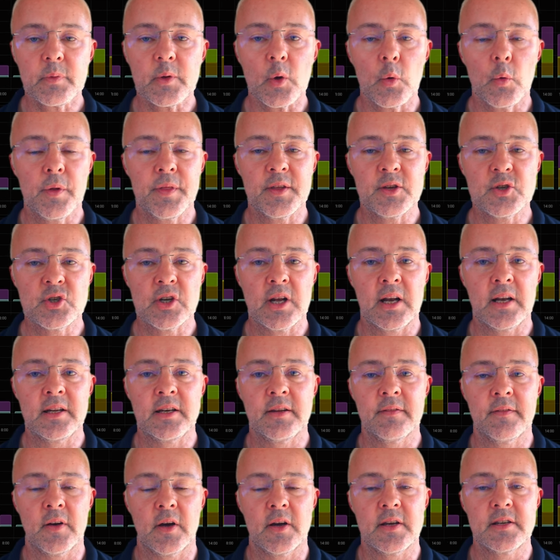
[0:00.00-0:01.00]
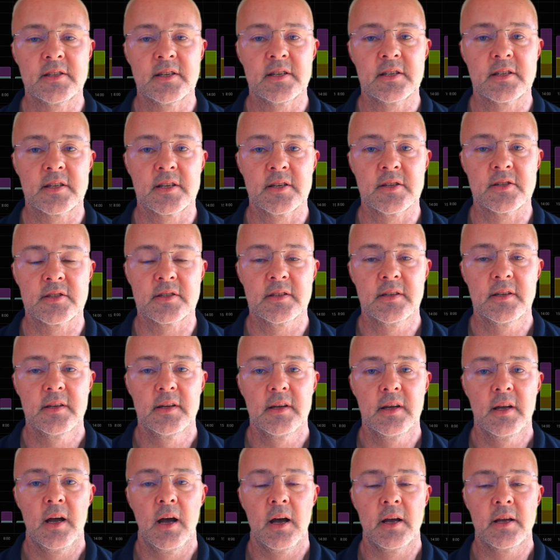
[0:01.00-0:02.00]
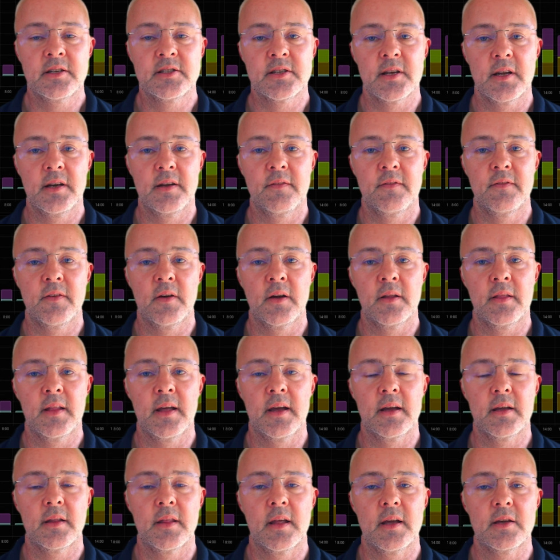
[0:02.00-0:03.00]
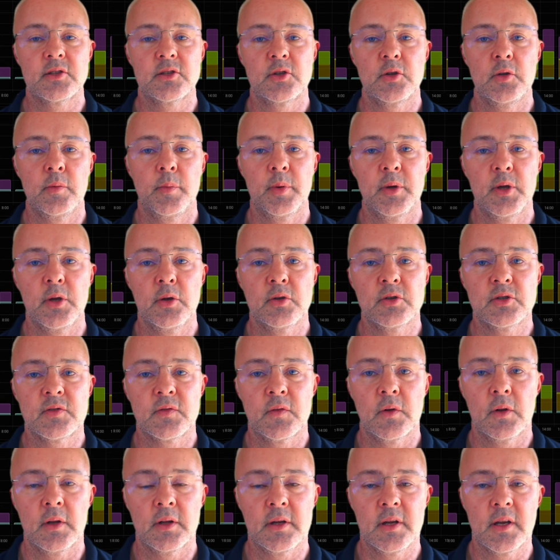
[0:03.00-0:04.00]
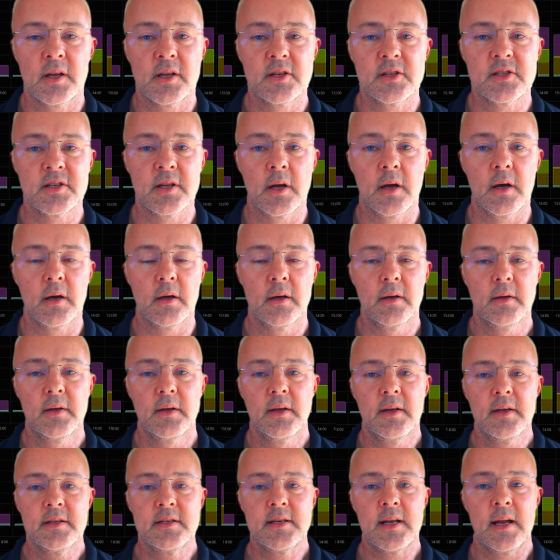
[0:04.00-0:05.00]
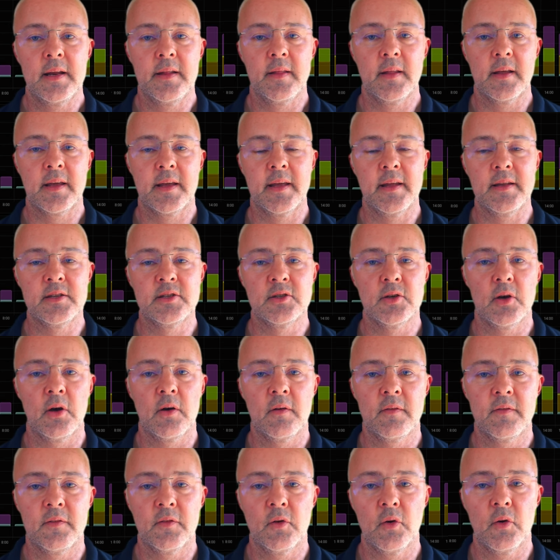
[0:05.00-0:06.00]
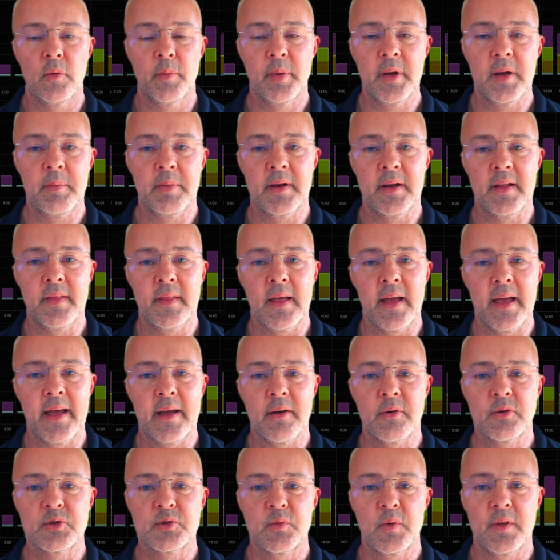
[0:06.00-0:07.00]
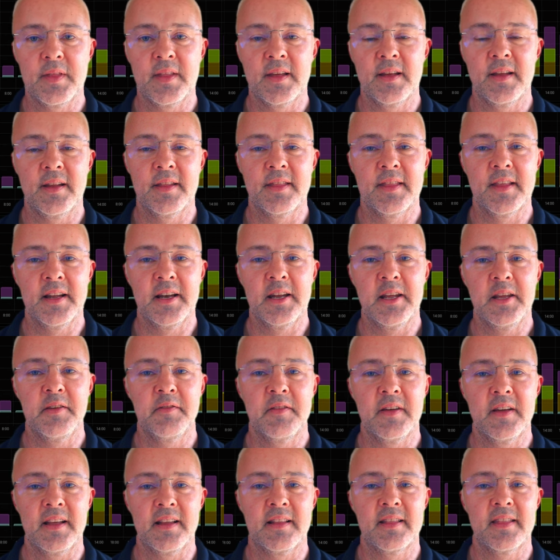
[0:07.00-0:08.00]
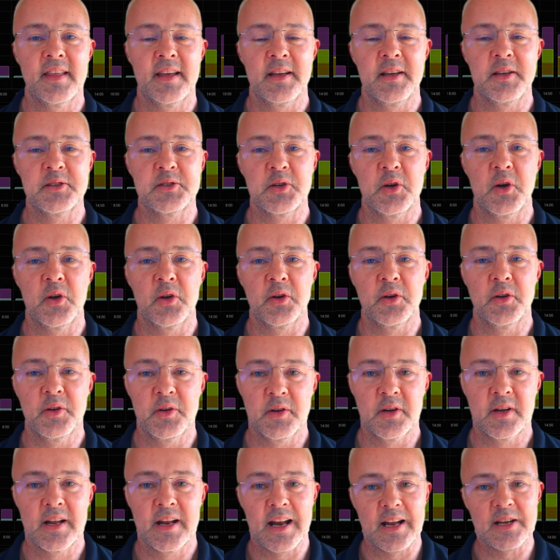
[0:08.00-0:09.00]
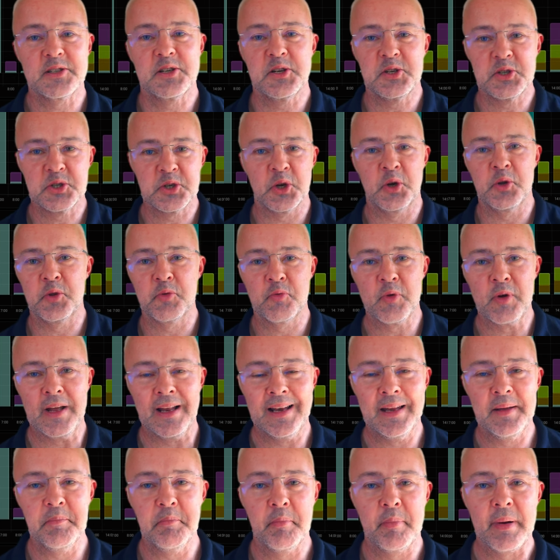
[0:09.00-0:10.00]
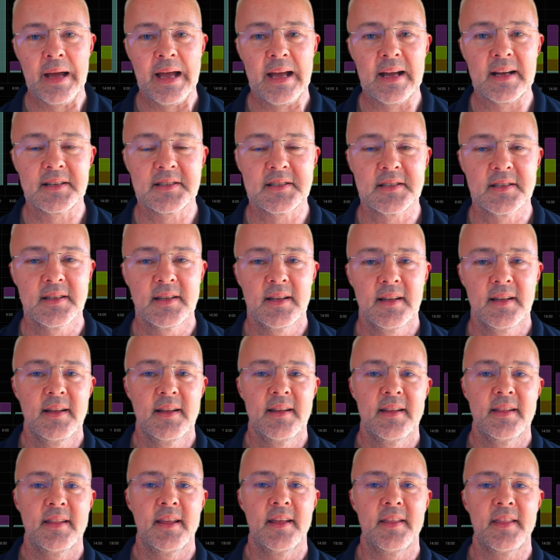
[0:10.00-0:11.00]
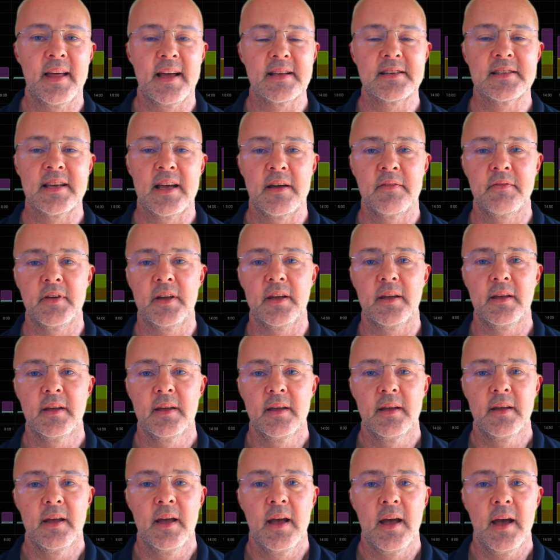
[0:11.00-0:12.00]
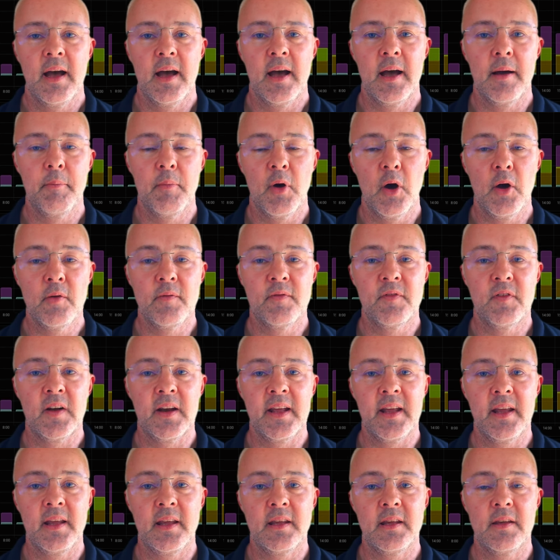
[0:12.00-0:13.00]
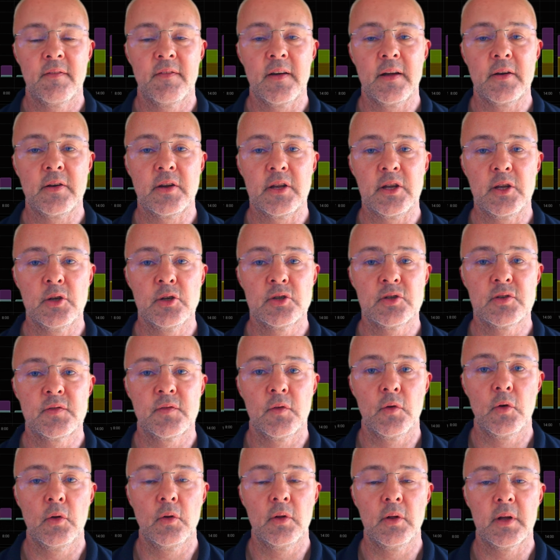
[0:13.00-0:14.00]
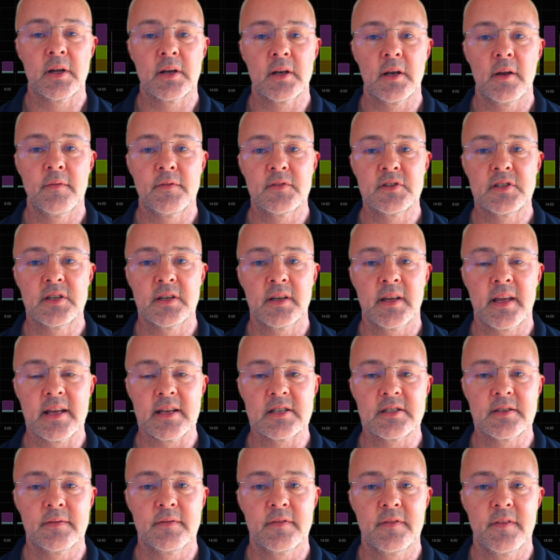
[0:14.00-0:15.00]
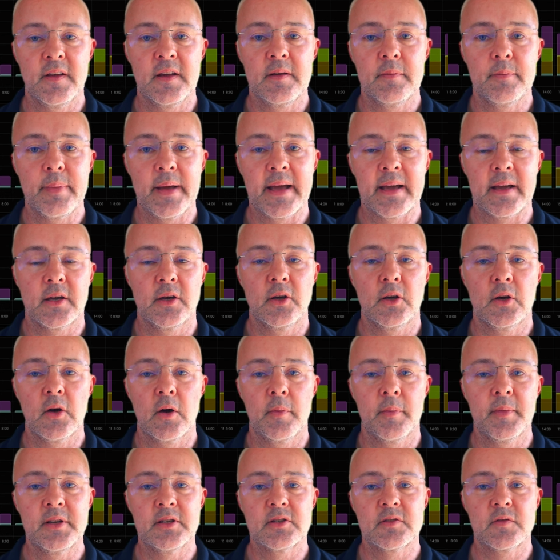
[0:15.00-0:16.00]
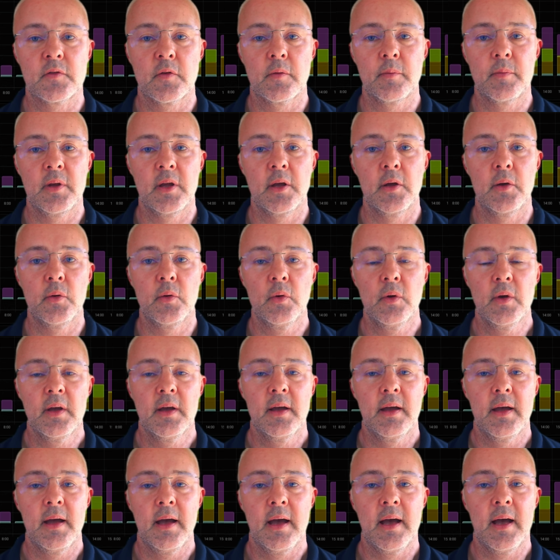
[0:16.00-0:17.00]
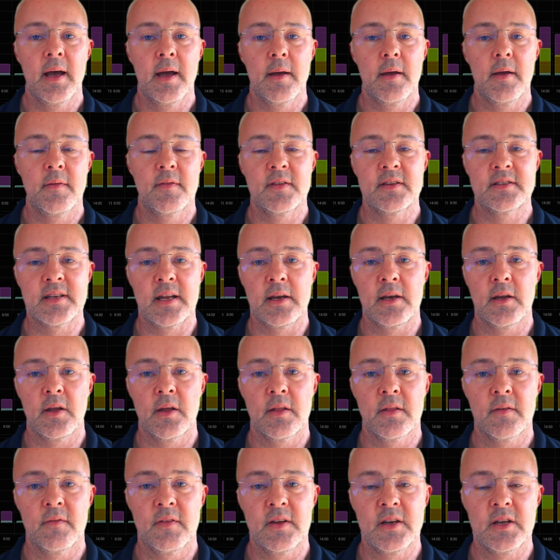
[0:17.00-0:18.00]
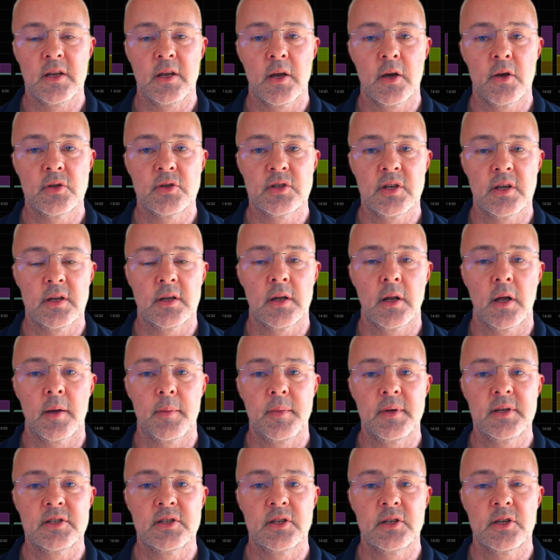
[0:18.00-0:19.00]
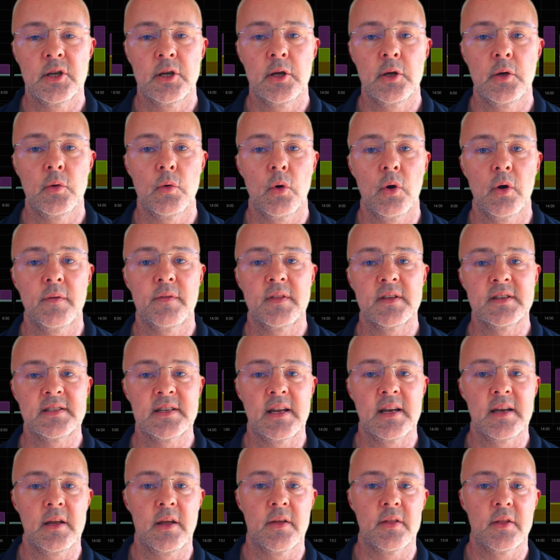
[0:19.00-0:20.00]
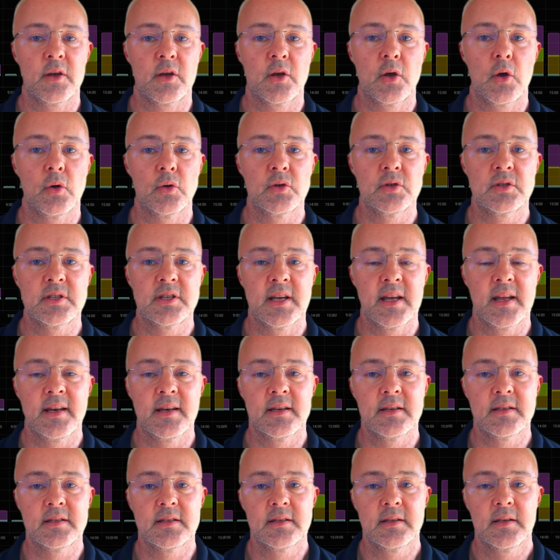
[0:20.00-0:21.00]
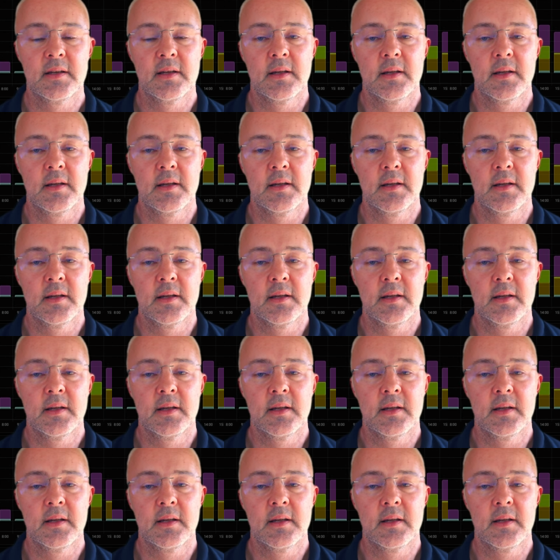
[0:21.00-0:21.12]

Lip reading: with the Shelly devices, because I certainly find that super useful, and you can start telling the kids off or people in the house when they're leaving things on, and you can actually show the real impact that's having. Hopefully you found it useful. I'd love to get some feedback and comments from you. If there's any other videos that you'd like me to do, or if there's any other content